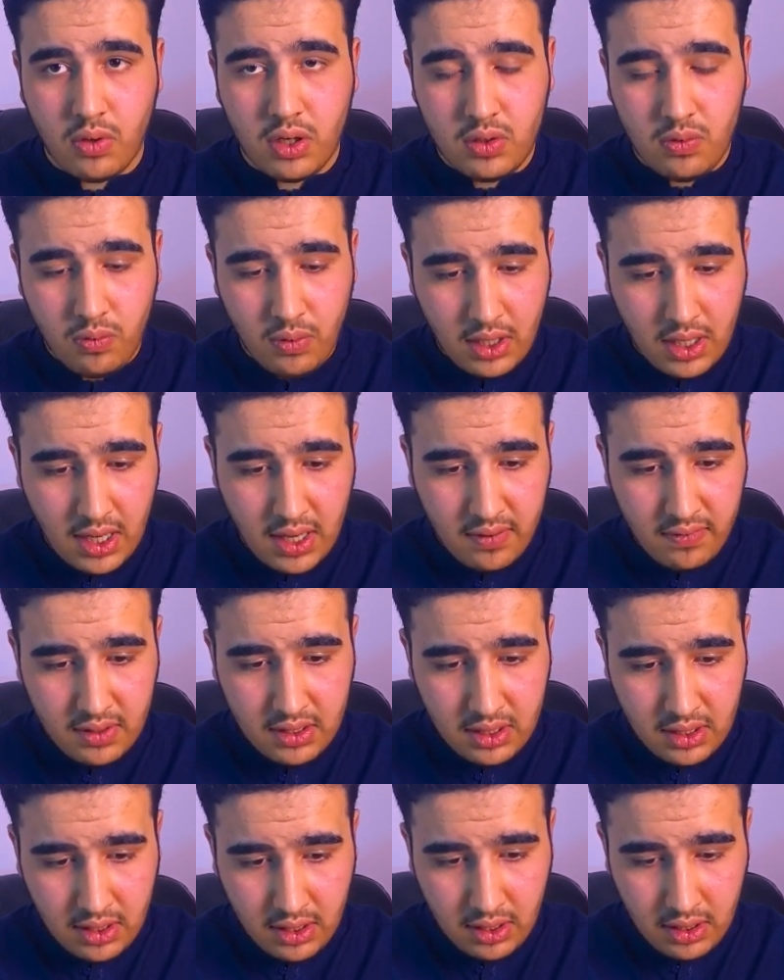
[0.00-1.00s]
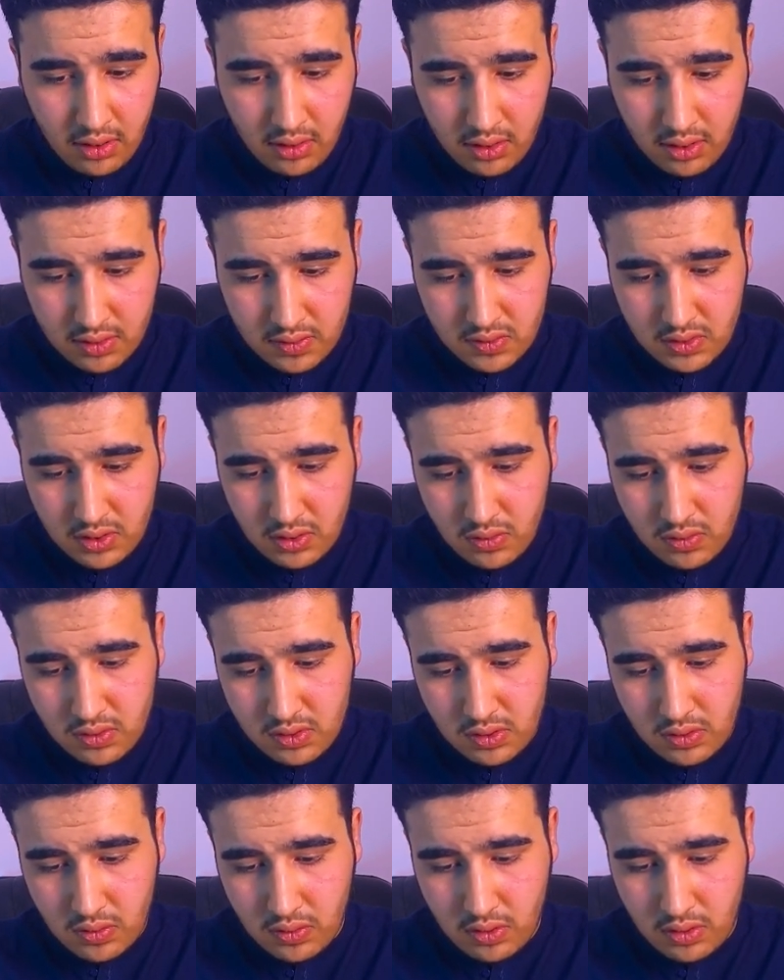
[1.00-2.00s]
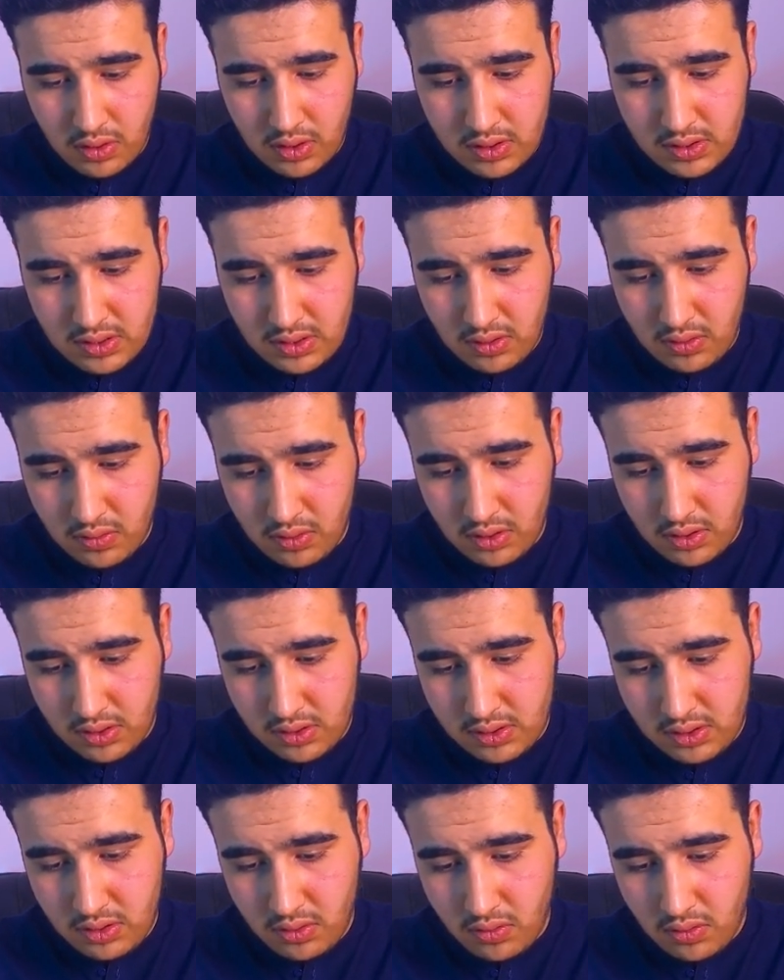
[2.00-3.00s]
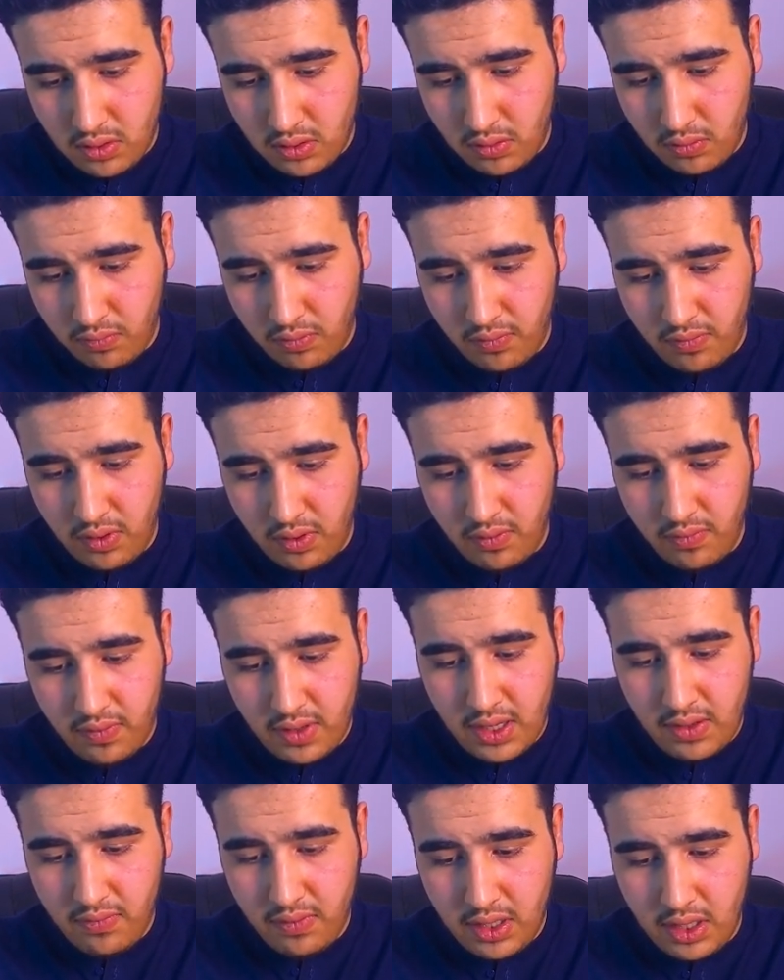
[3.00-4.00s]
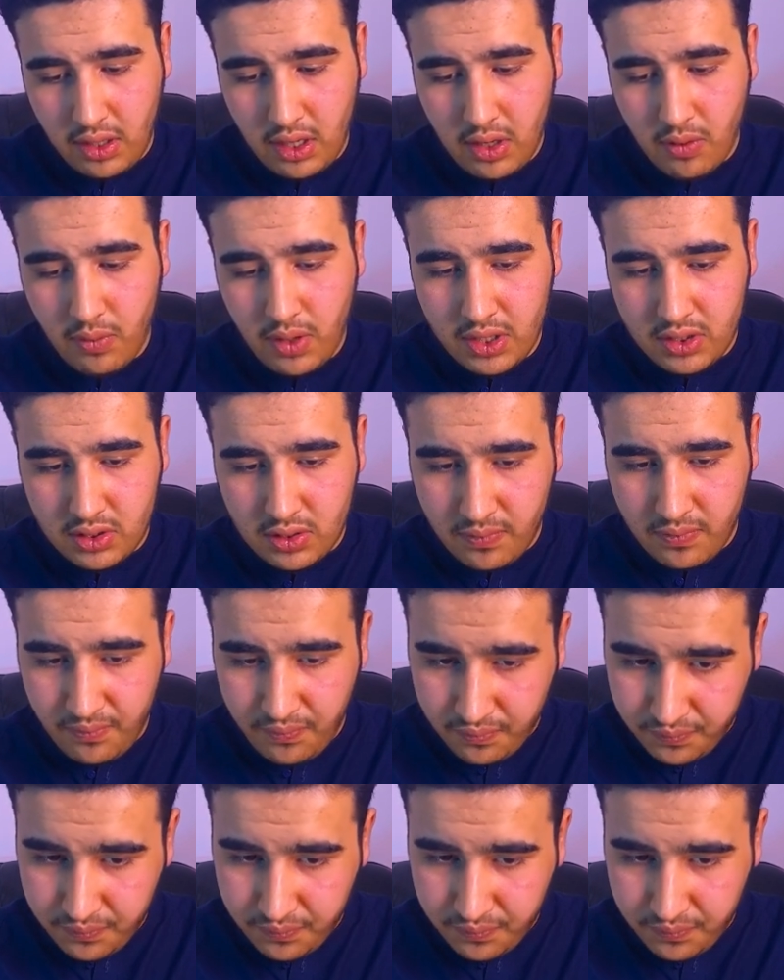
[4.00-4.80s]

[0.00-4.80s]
What do we have it in here? .00.0.0.255. Area what?